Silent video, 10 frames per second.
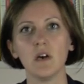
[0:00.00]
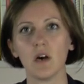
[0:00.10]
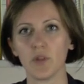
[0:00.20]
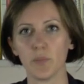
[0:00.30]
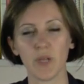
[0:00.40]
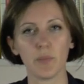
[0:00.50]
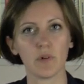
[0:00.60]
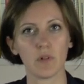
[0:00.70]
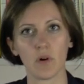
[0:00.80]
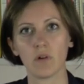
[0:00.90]
of the
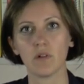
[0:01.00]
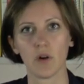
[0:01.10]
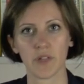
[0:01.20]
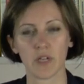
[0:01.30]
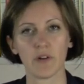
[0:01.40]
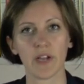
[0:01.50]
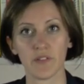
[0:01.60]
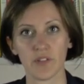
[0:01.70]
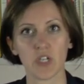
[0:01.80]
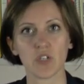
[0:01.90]
people or of the
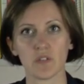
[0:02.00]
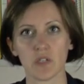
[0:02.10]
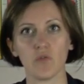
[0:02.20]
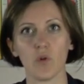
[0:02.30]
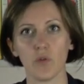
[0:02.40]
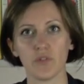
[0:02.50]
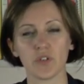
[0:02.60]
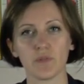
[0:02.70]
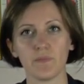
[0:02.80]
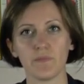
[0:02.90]
organizations involved.